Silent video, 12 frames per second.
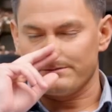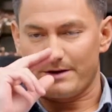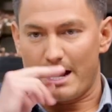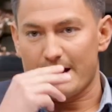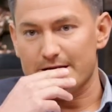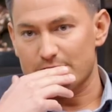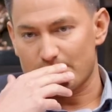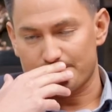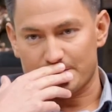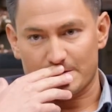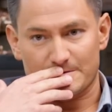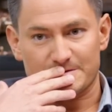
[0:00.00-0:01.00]
buy any
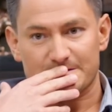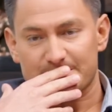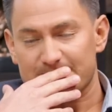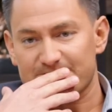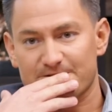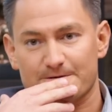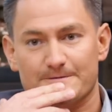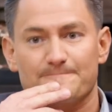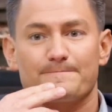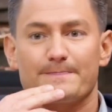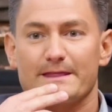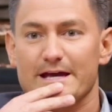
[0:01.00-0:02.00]
cryptos for
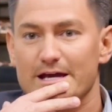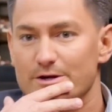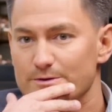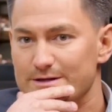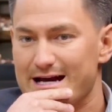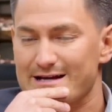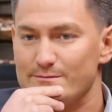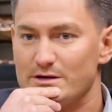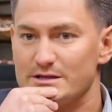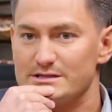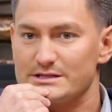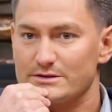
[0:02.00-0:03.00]
8 or 9
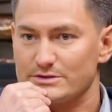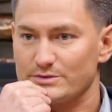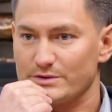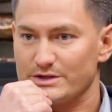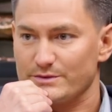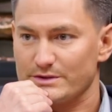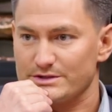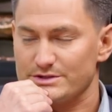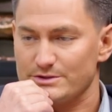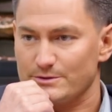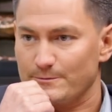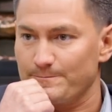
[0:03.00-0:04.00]
months there in
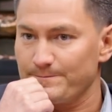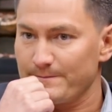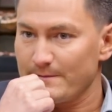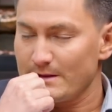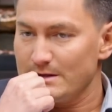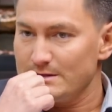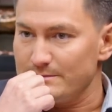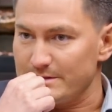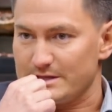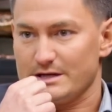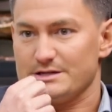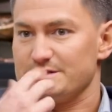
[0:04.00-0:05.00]
2022
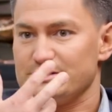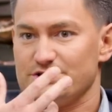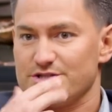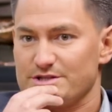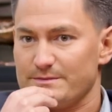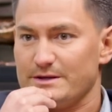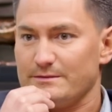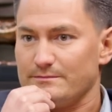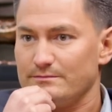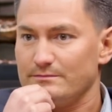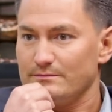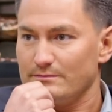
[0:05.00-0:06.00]
because
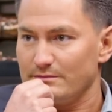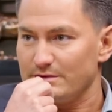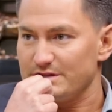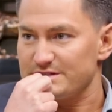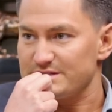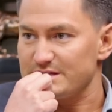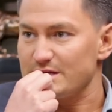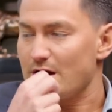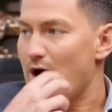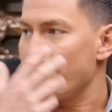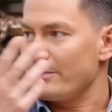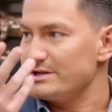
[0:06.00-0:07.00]
this thing
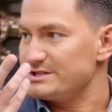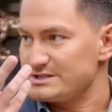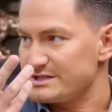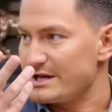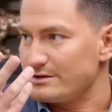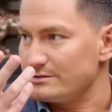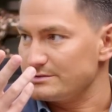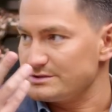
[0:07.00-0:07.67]
operates in cycles.